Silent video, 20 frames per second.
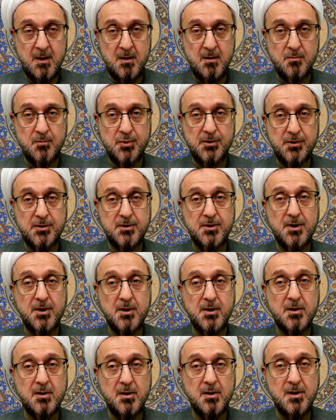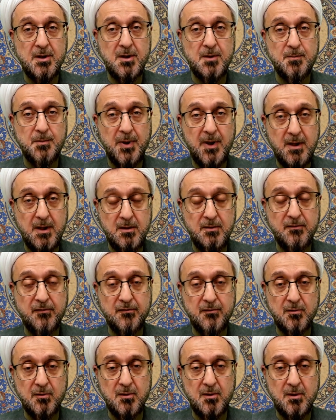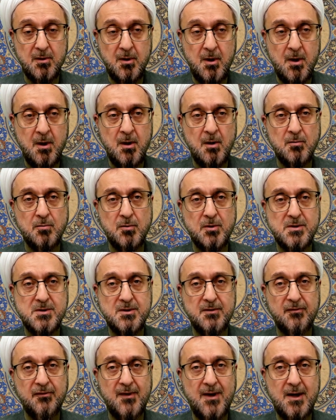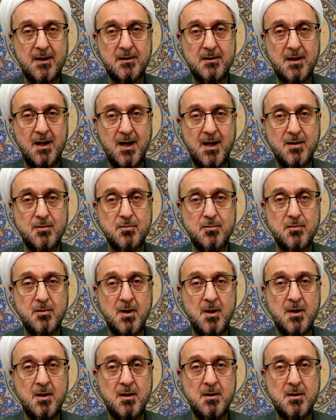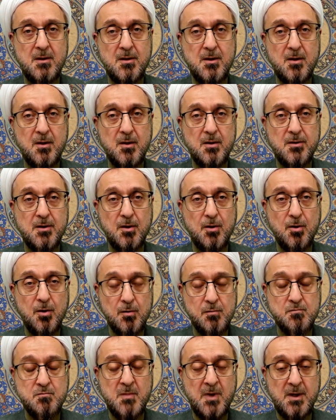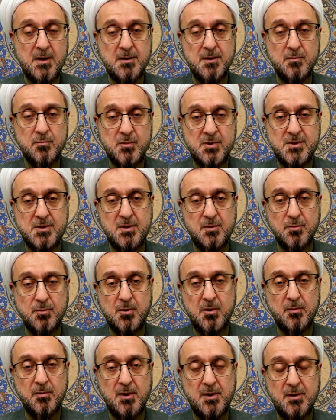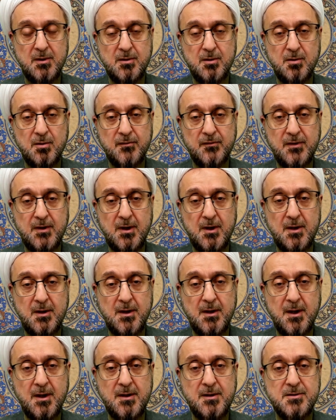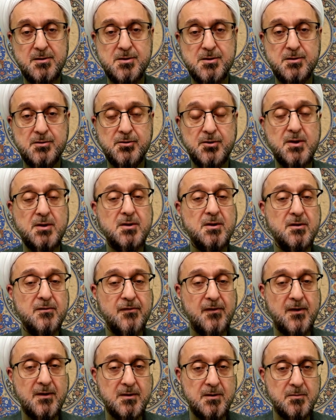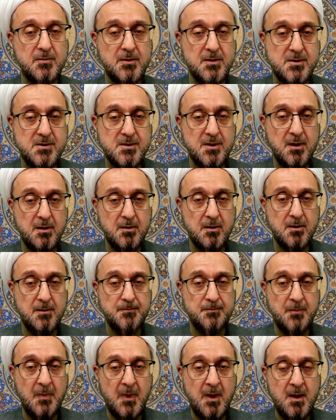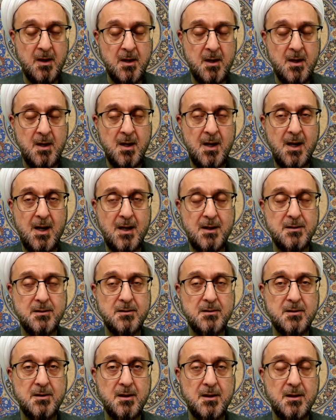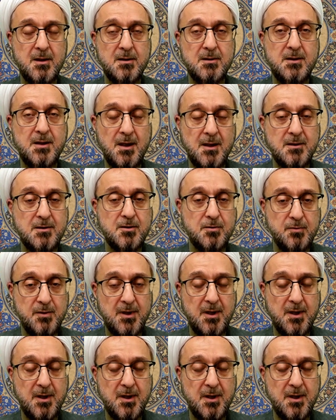particularly painful was the fact how the Ummah, the Muslim community of the early age, treated Fatima al-Zahra and dealt with